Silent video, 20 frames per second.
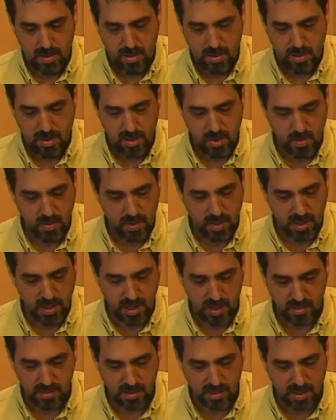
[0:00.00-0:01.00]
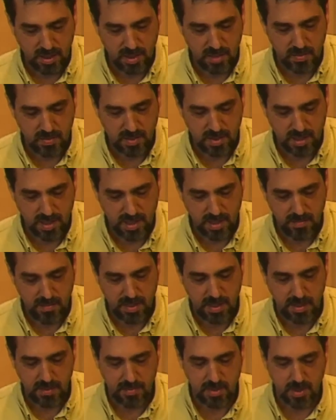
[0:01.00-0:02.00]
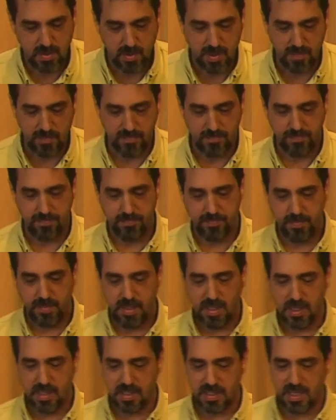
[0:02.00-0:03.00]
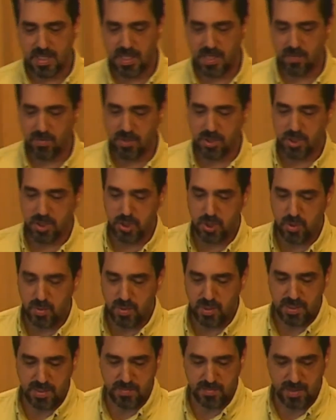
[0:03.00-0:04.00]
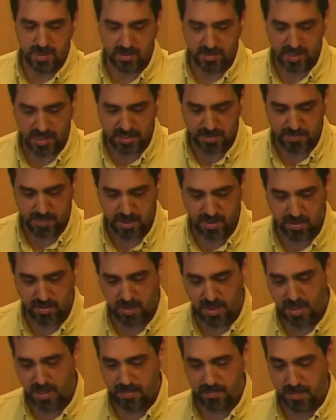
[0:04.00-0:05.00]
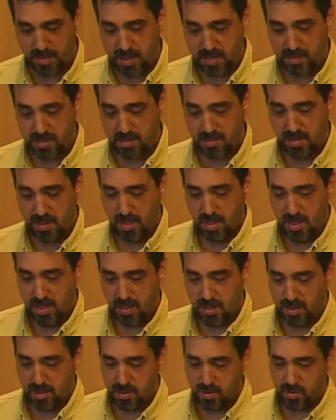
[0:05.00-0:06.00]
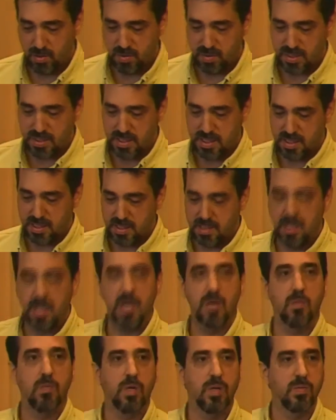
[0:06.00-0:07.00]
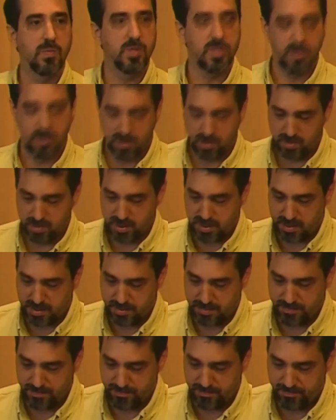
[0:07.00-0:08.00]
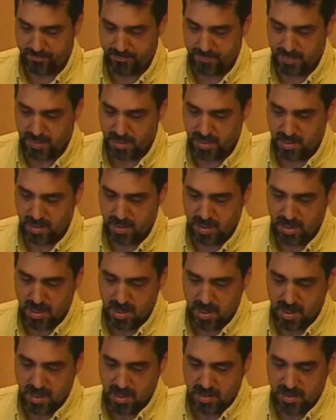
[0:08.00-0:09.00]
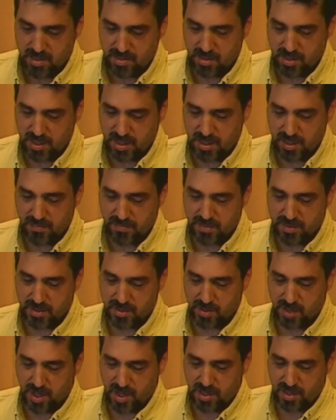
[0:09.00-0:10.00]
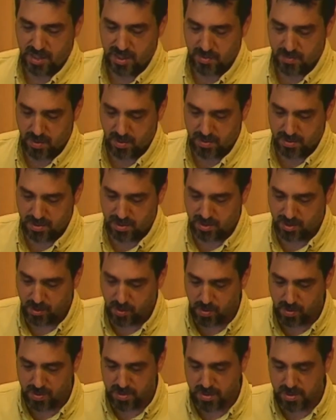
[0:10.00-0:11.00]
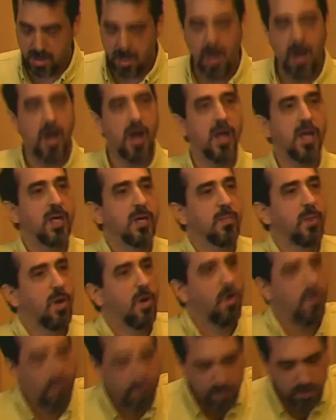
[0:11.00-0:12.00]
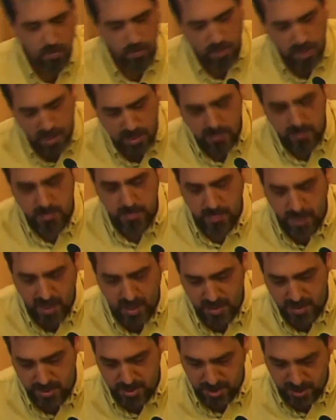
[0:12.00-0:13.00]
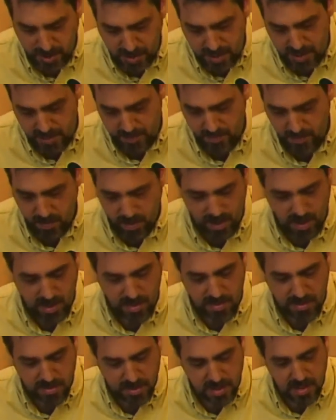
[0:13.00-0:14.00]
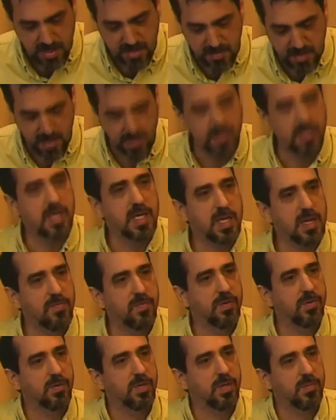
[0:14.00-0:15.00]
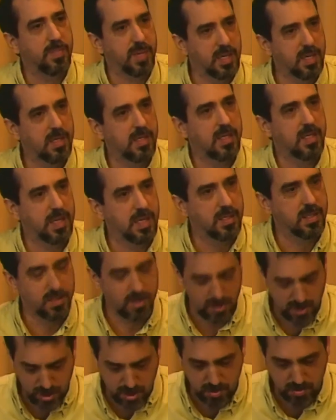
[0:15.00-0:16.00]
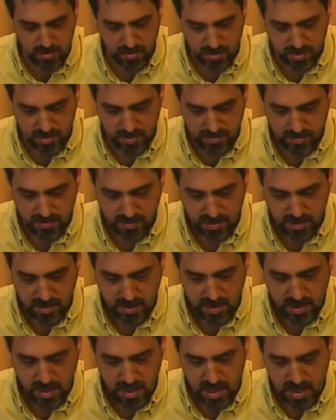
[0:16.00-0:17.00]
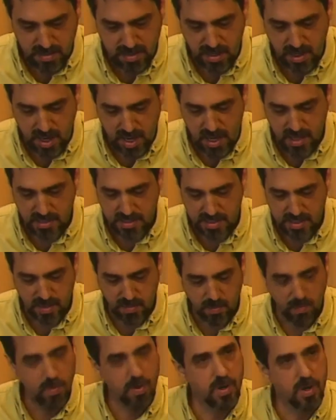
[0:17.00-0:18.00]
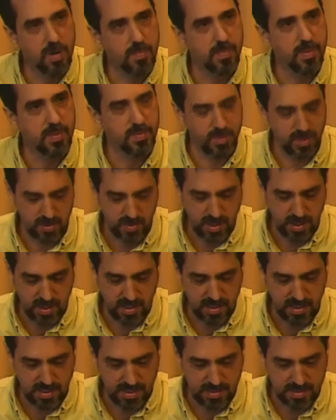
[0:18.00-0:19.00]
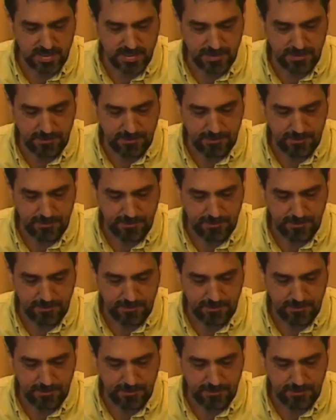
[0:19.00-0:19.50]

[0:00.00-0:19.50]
No one held a gun to his head and made him do it. Instead, he was just doing his middle-class bureaucratic best to do what was needed and what was told to him. Near the end of his trial, he wrote to the court, "I am overwhelmed by shame when I think about the evil committed against the Jews and the acts that were perpetrated against them."